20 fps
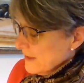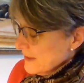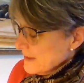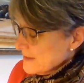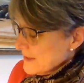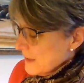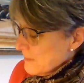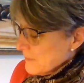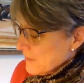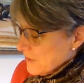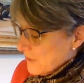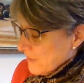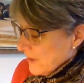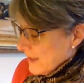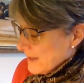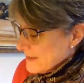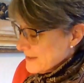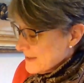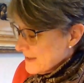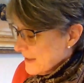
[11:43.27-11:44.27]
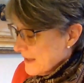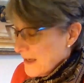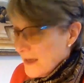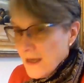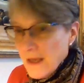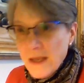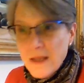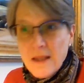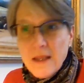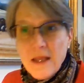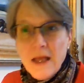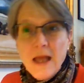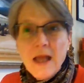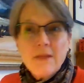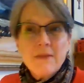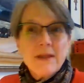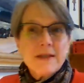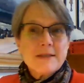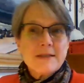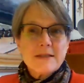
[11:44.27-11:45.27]
Democrats. And
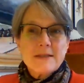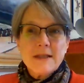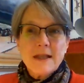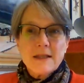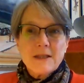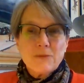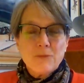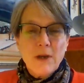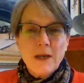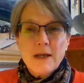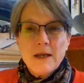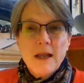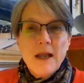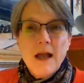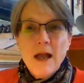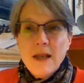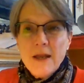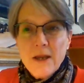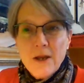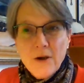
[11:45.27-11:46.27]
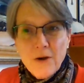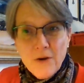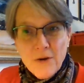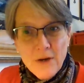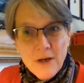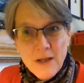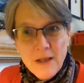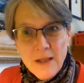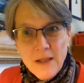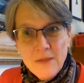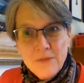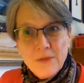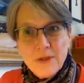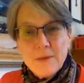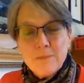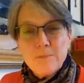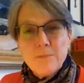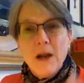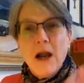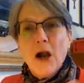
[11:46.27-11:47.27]
that's exactly right. Here, the
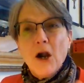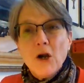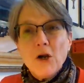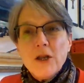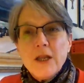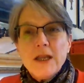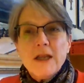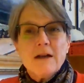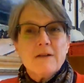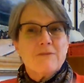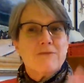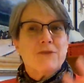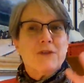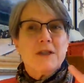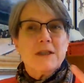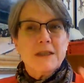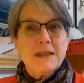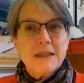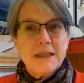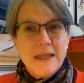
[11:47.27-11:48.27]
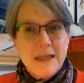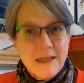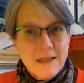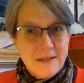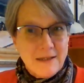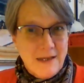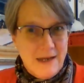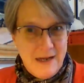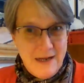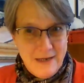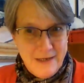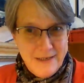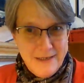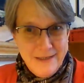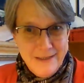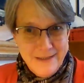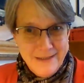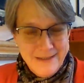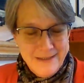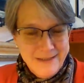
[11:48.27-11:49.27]
party of the little
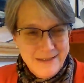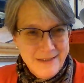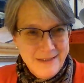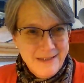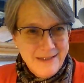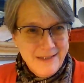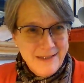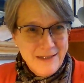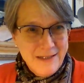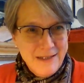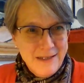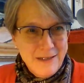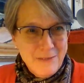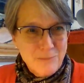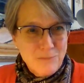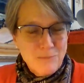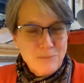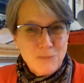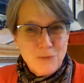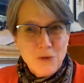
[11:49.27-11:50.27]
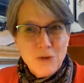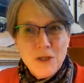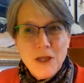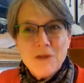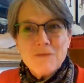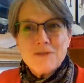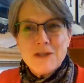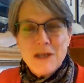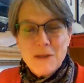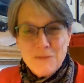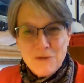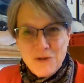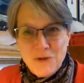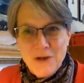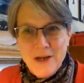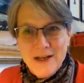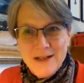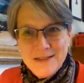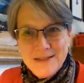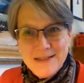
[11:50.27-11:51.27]
guy, pro-life
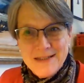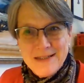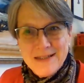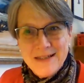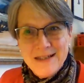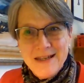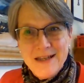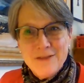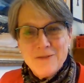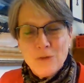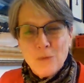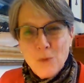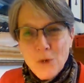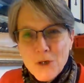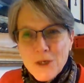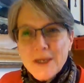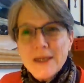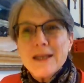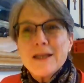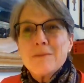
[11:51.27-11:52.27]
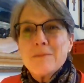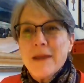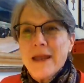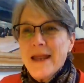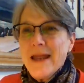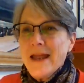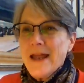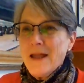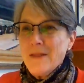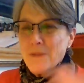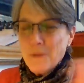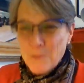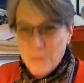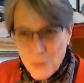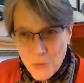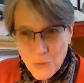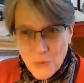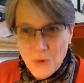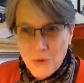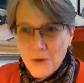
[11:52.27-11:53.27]
Democrats, the working man, the
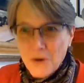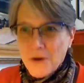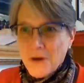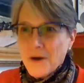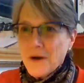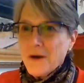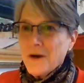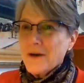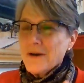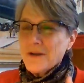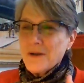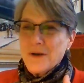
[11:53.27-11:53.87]
poor,